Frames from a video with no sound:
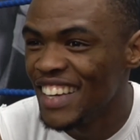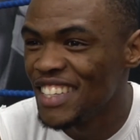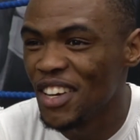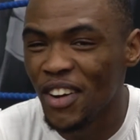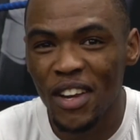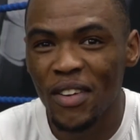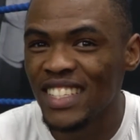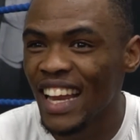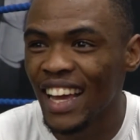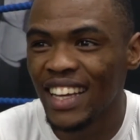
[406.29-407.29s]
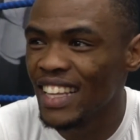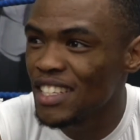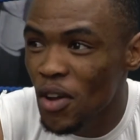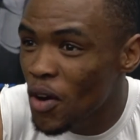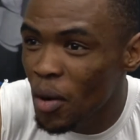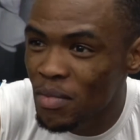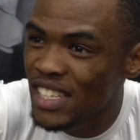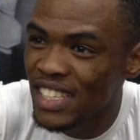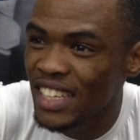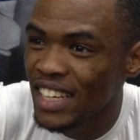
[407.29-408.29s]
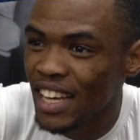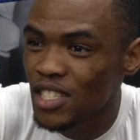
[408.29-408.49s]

So it was like there's no competition here,